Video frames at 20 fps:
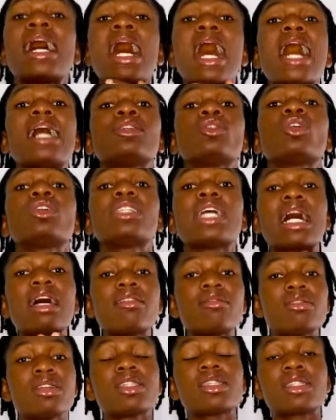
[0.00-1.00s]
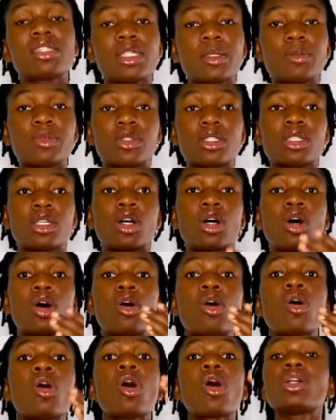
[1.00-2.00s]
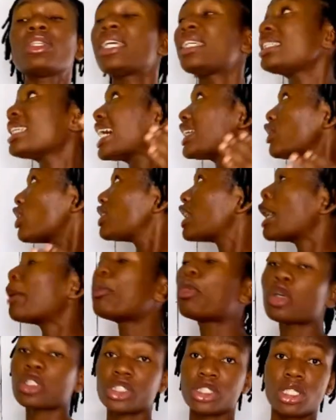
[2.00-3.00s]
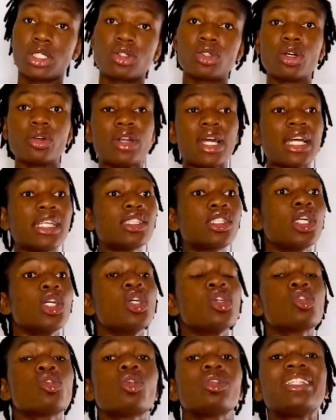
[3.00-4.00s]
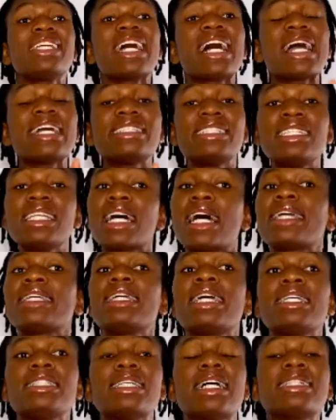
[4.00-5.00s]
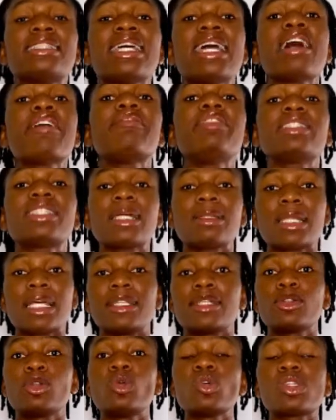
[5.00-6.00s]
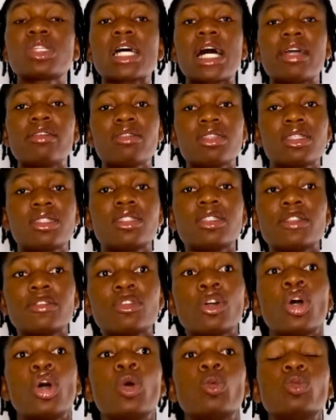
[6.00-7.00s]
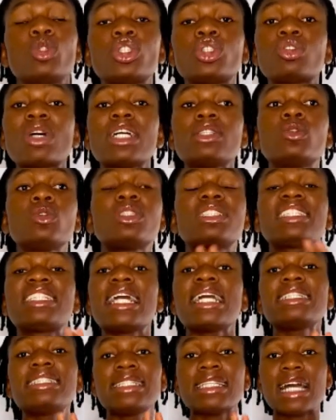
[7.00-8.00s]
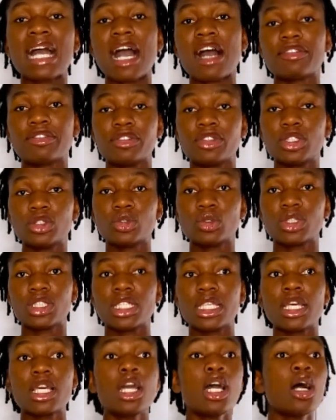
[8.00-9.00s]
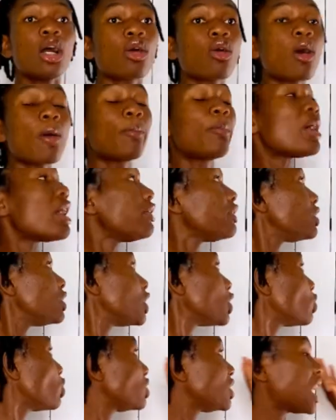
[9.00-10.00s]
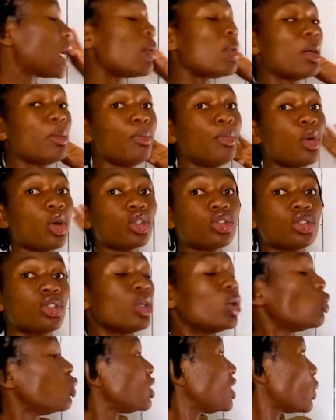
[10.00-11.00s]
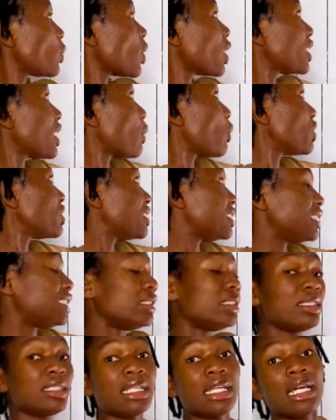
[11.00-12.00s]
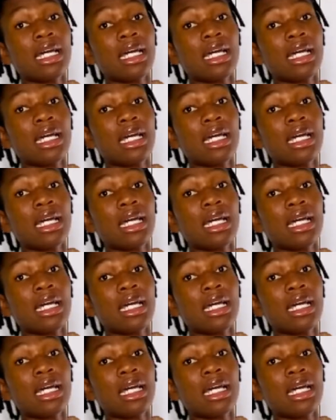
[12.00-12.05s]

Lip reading: another receipt or there's another purchase. All right, so the idea here is that every time that the goods are received, we try to take the average. Okay, comparing the goods that were bought with the one that was in the